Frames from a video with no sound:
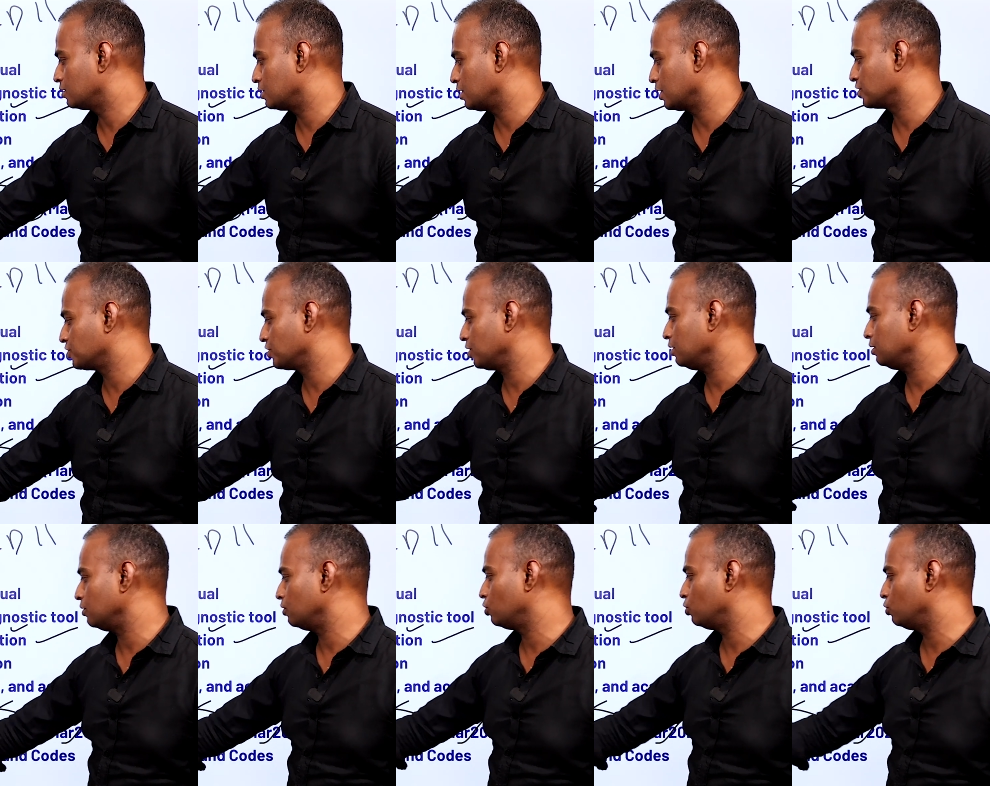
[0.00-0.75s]

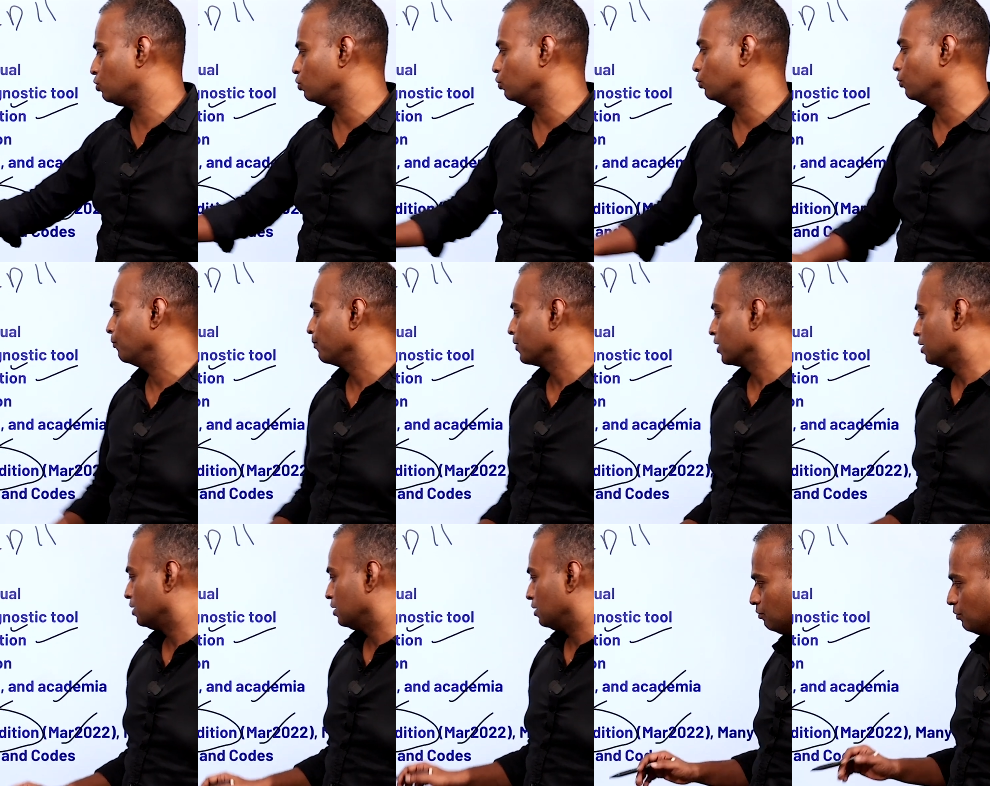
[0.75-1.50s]
section 2,
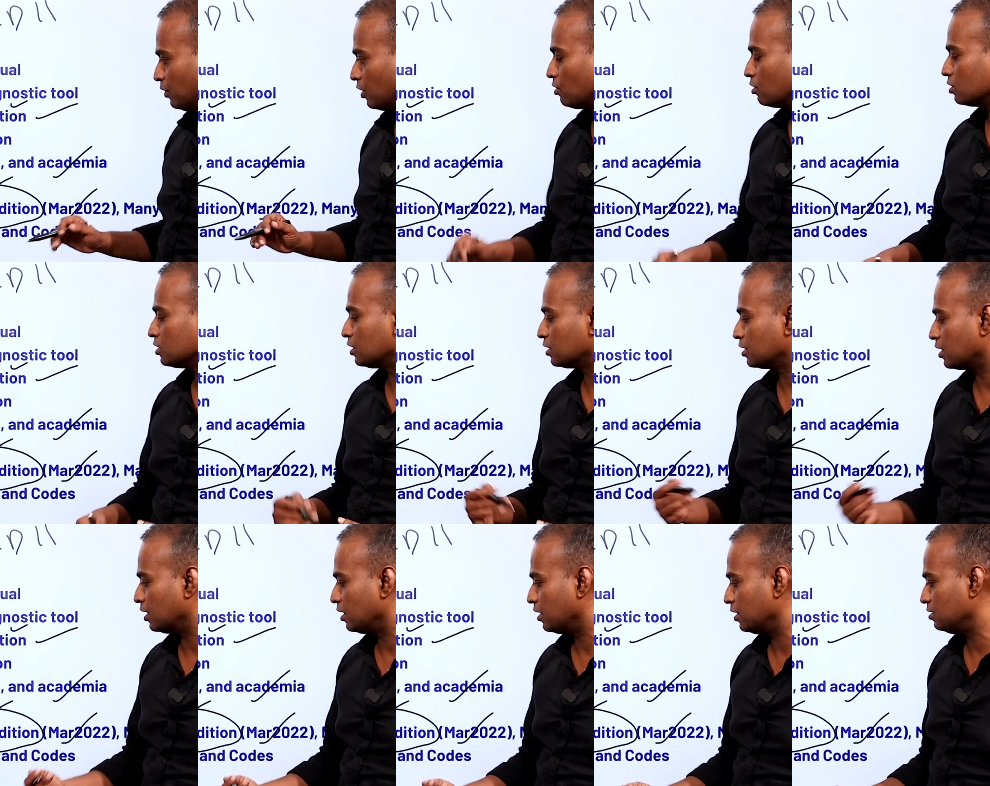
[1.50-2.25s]
because
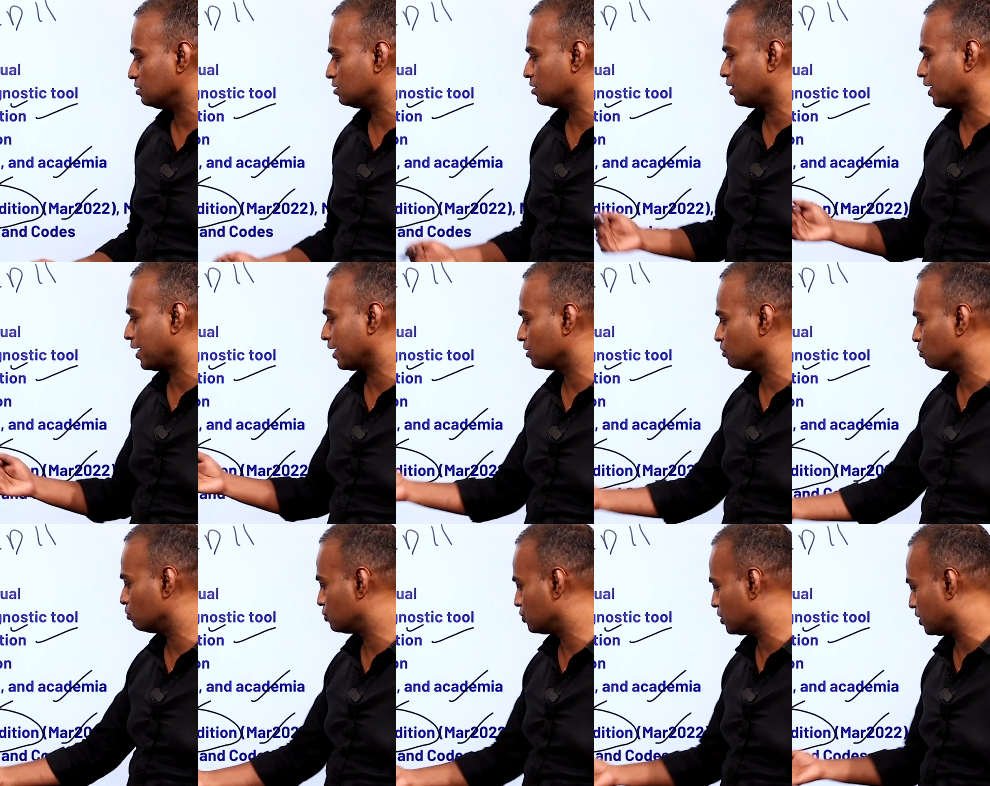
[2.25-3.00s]
it contains
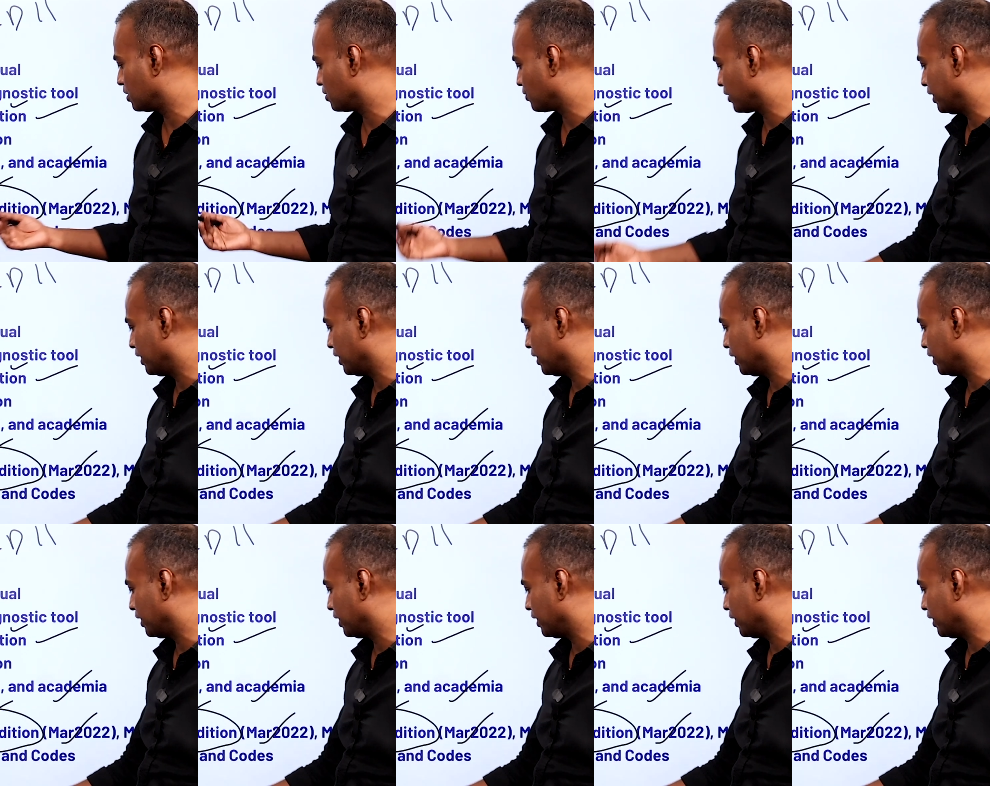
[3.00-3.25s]
diagnostic